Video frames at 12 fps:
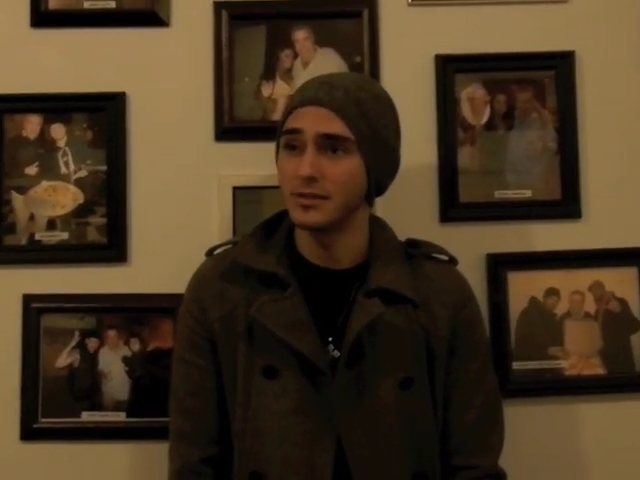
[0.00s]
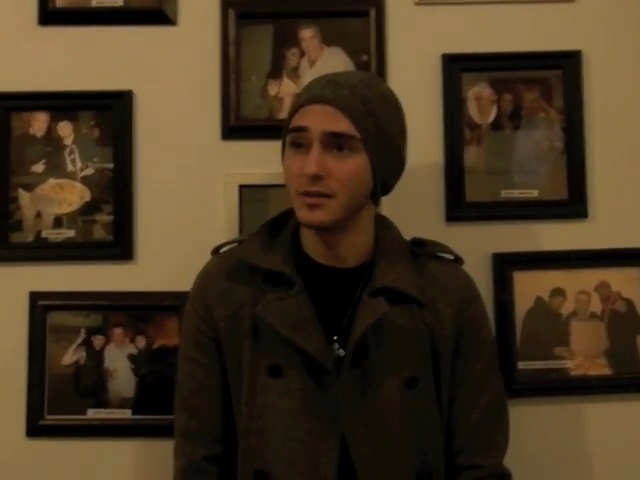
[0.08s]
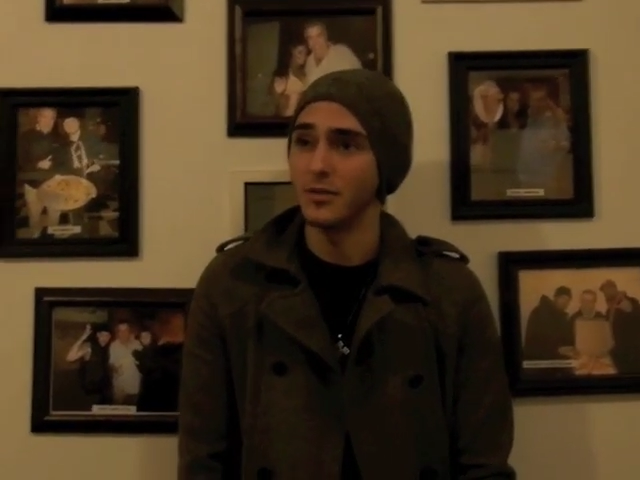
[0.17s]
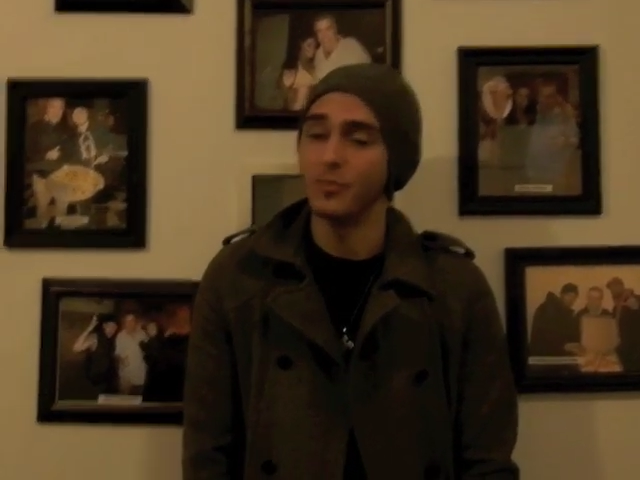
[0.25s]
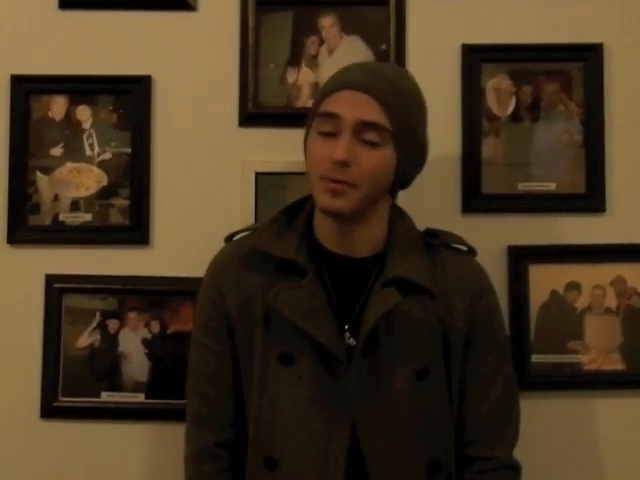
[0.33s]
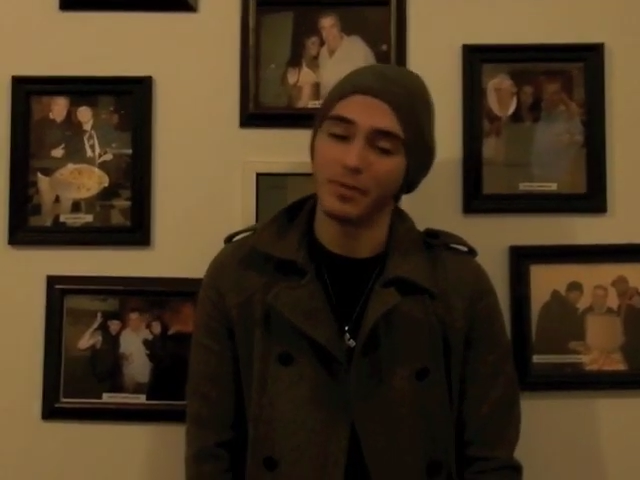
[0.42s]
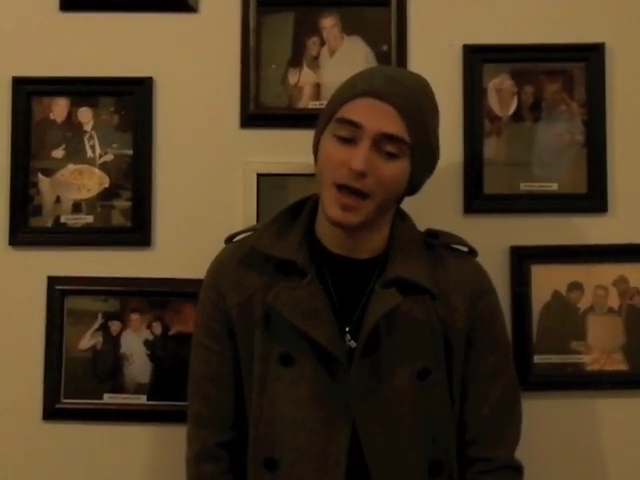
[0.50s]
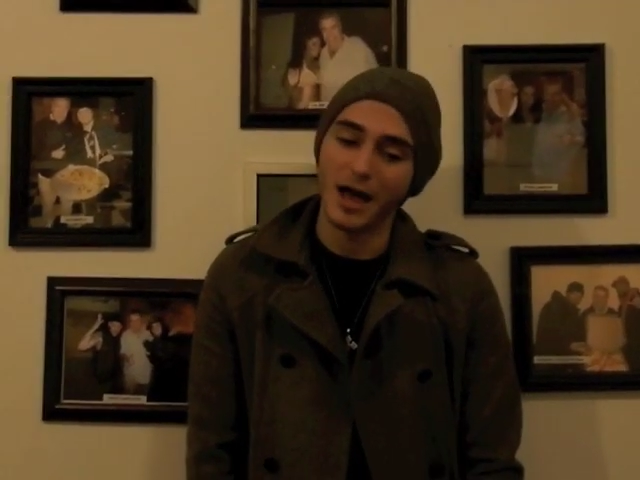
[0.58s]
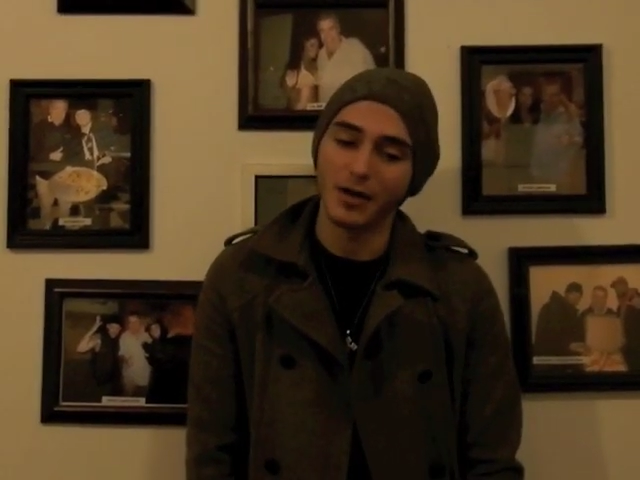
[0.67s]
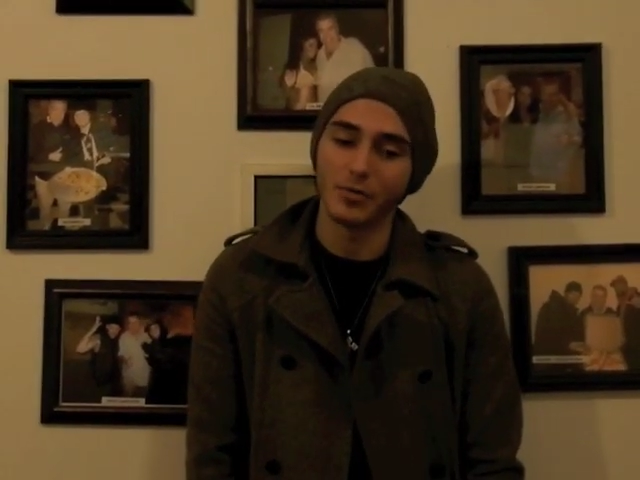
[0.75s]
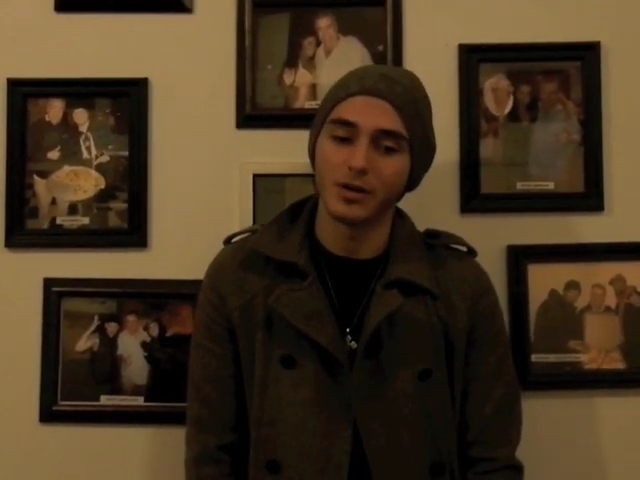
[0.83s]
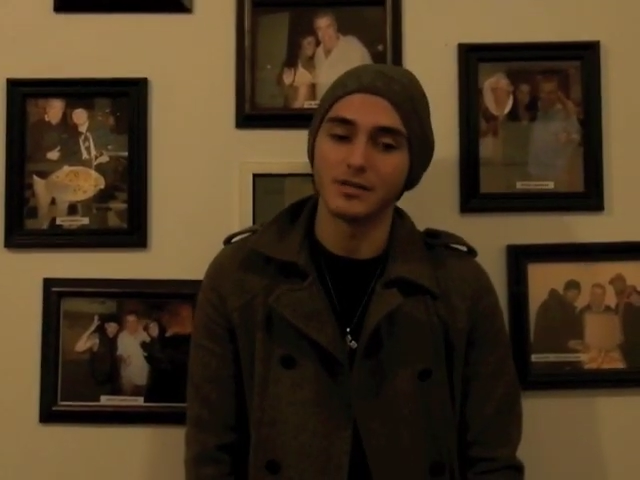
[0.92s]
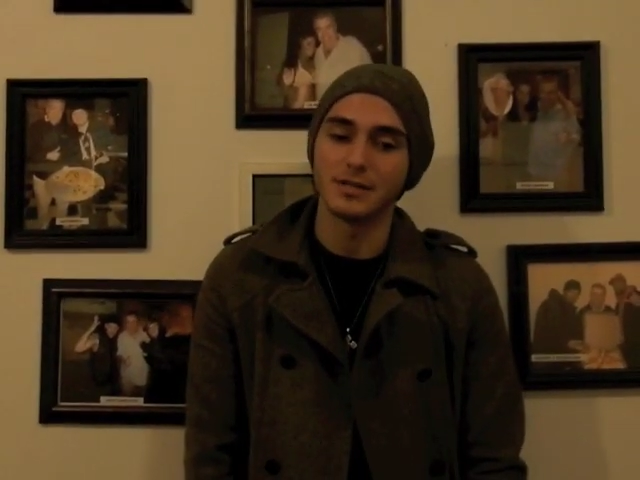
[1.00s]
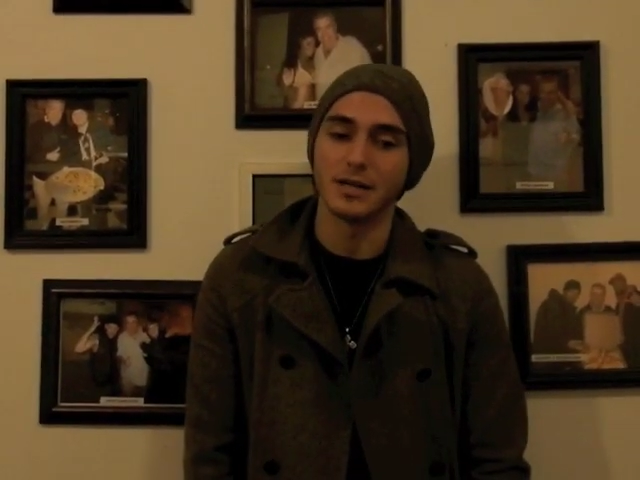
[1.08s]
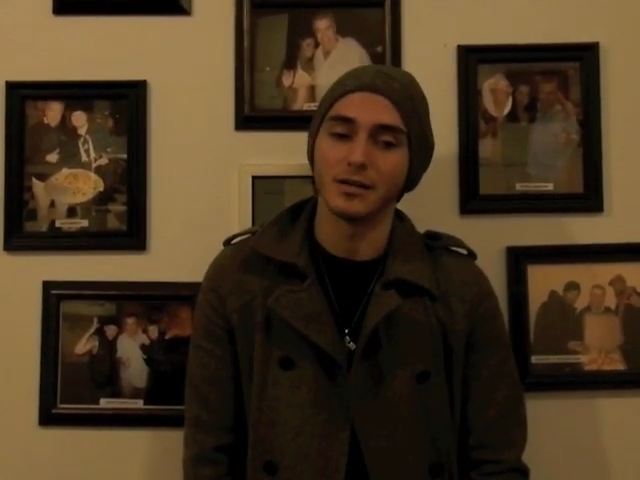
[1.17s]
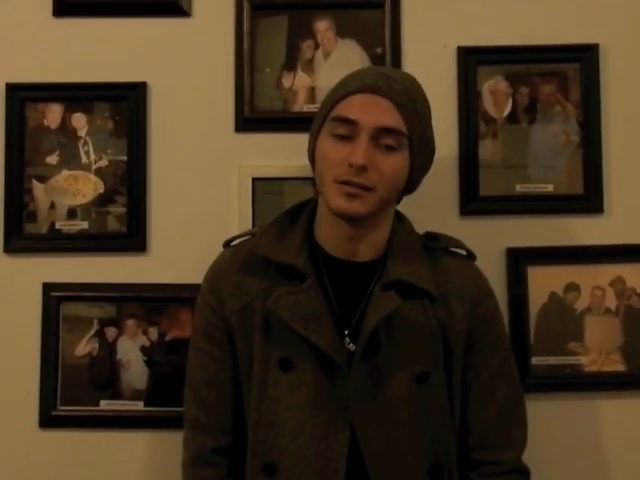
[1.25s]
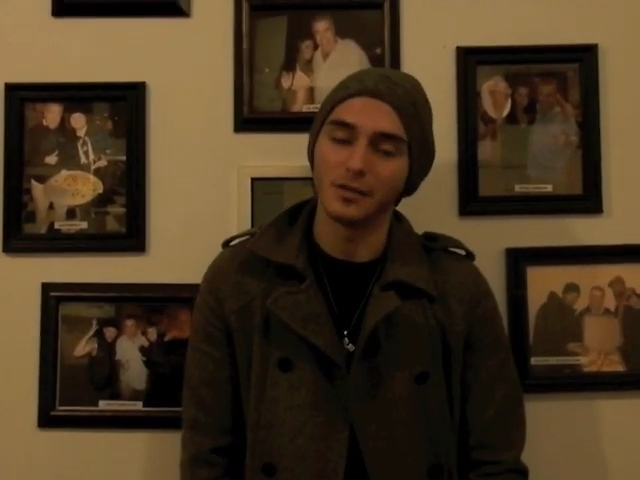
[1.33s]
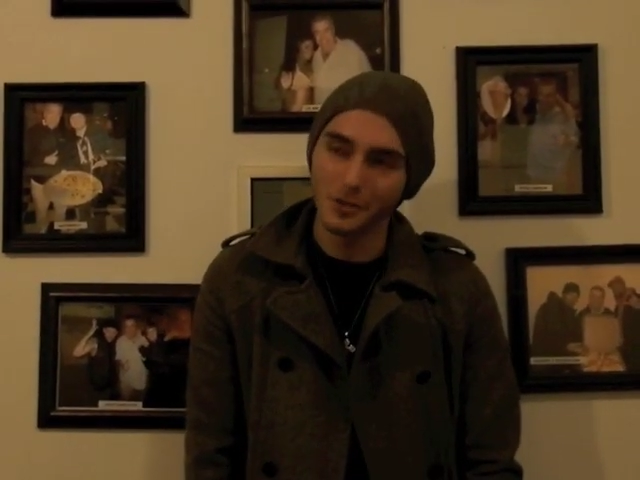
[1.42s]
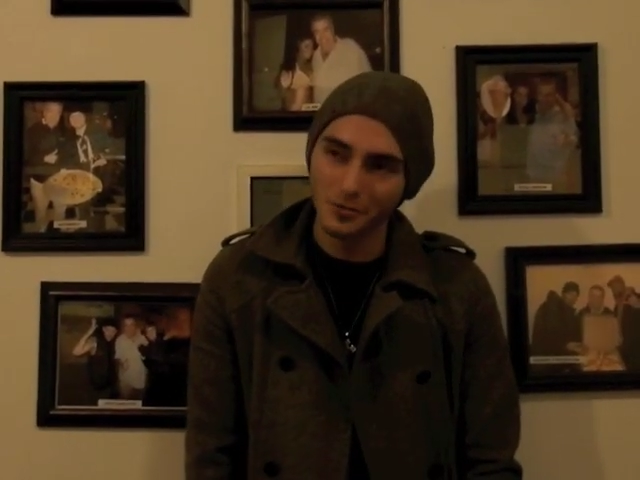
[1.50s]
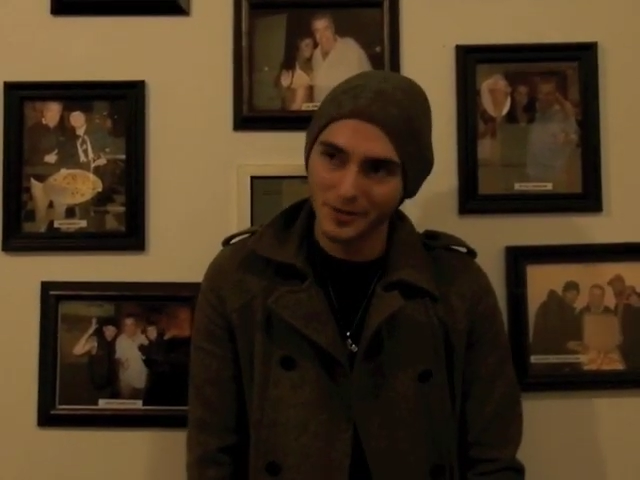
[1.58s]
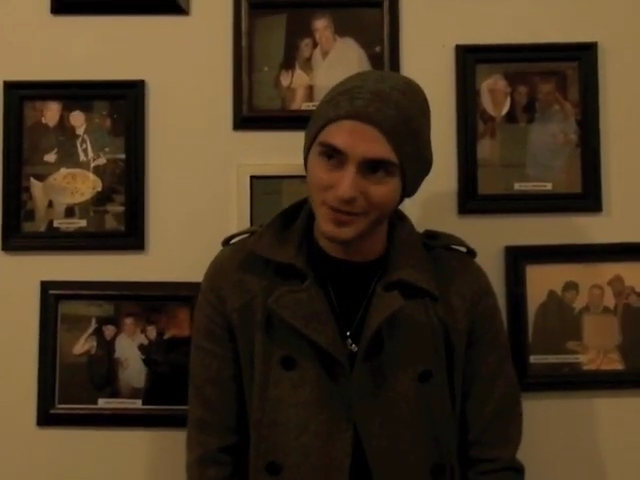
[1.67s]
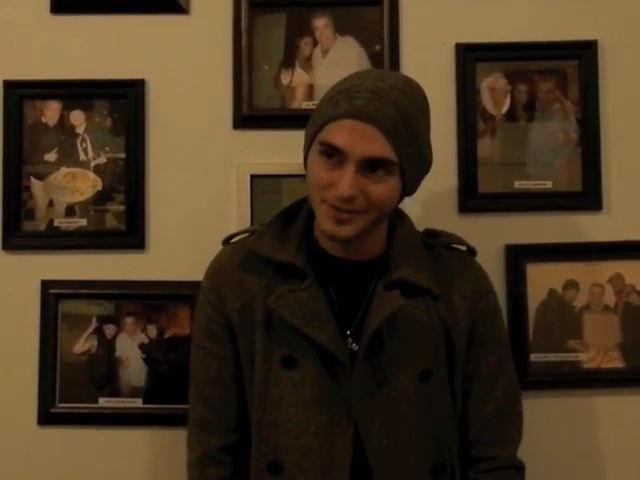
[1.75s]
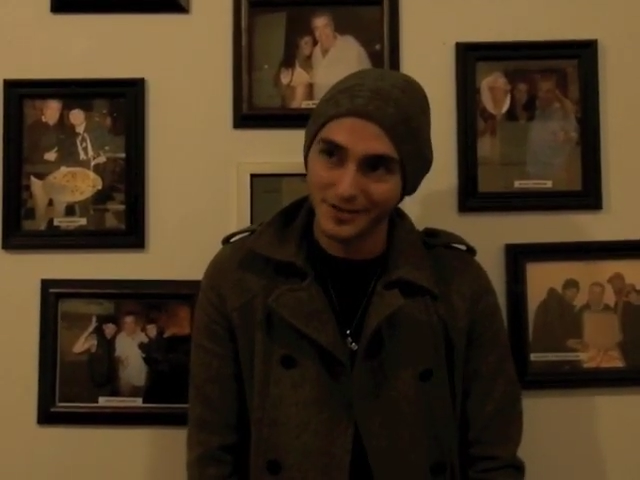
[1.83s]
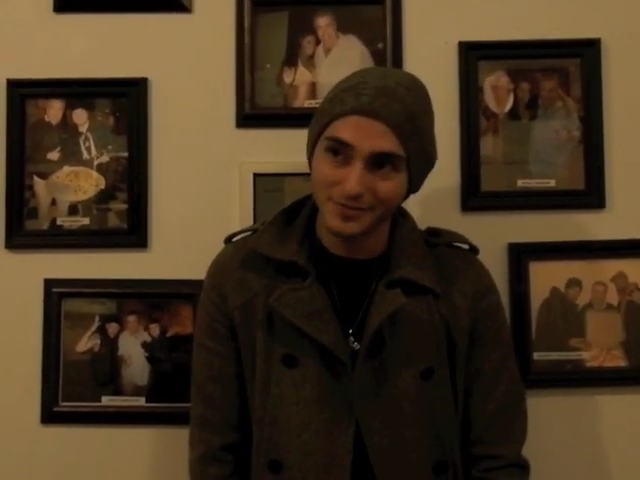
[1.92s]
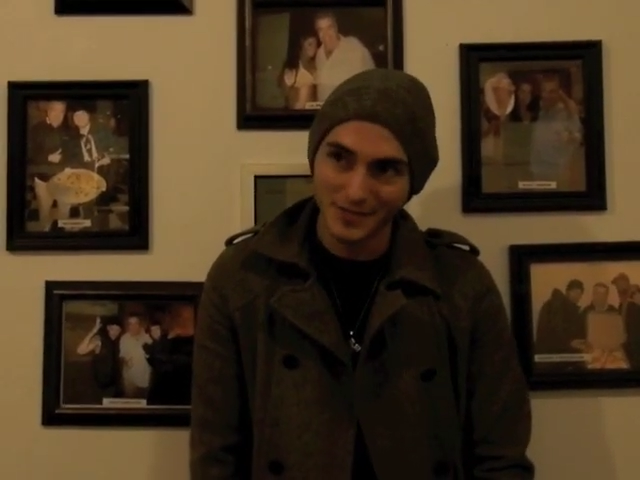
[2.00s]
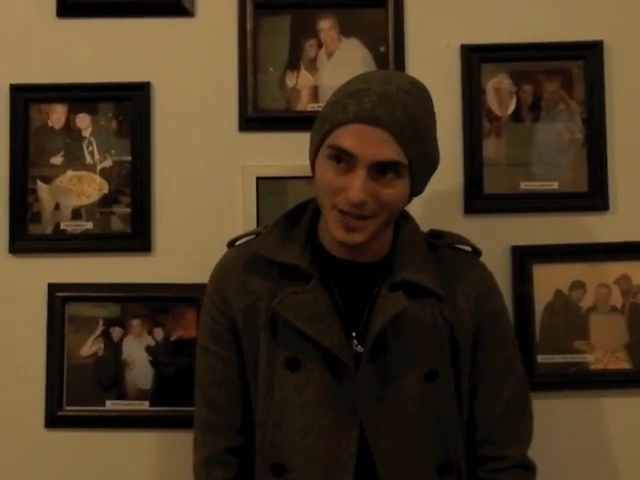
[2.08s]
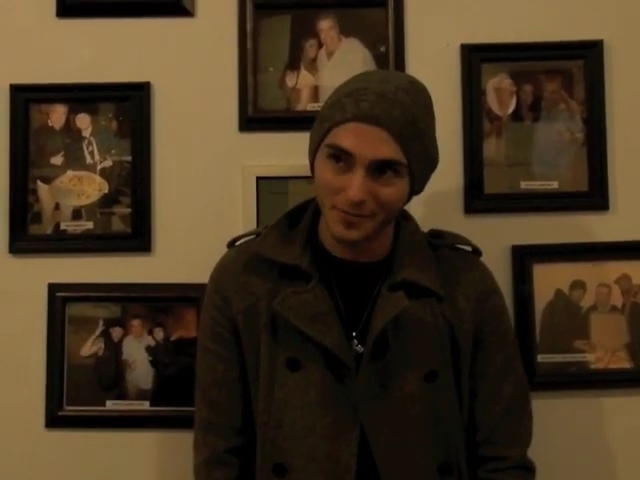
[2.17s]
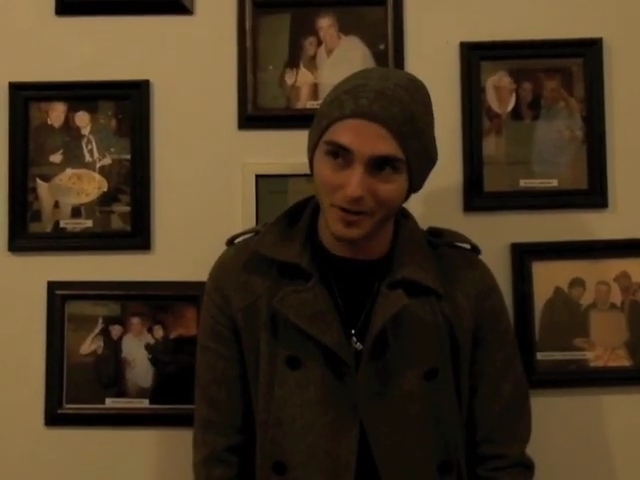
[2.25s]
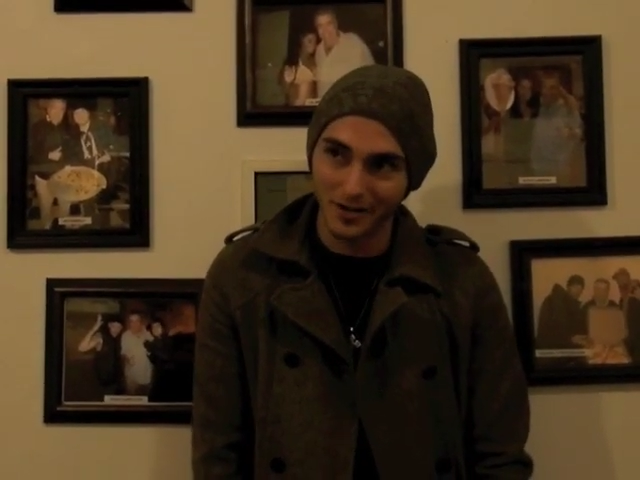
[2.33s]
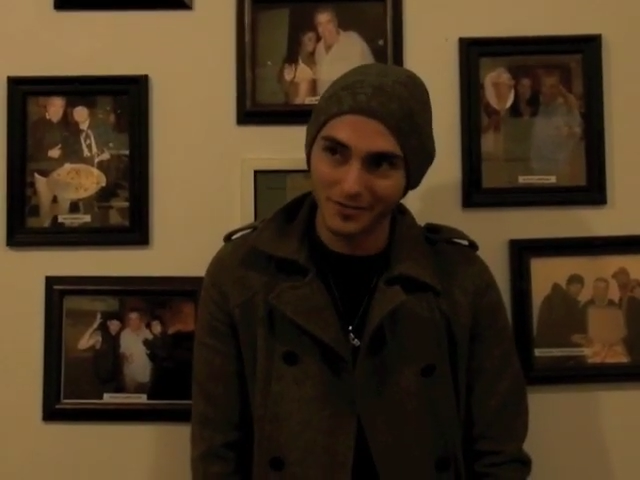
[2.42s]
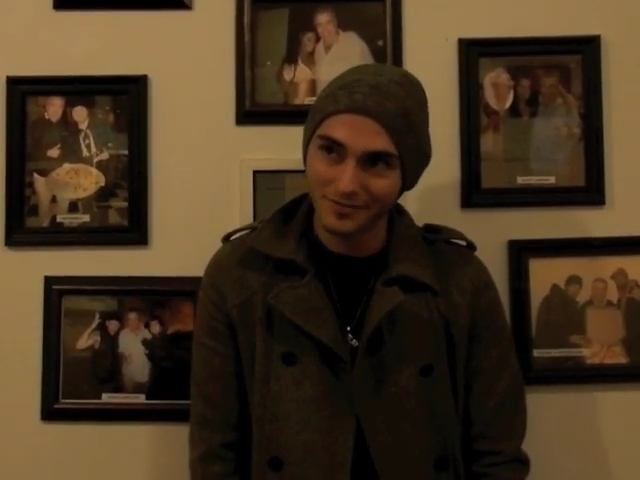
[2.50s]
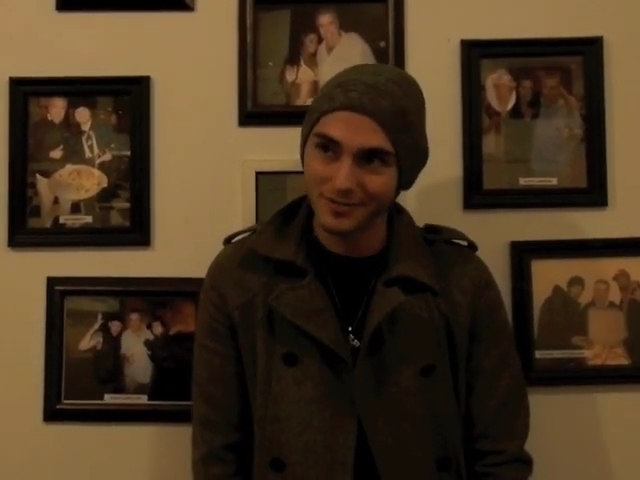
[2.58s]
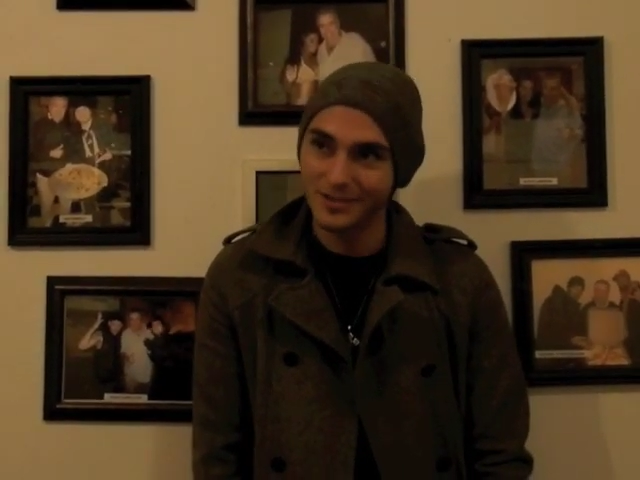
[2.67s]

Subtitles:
We'll be back, and we're gonna take a little bit of time off,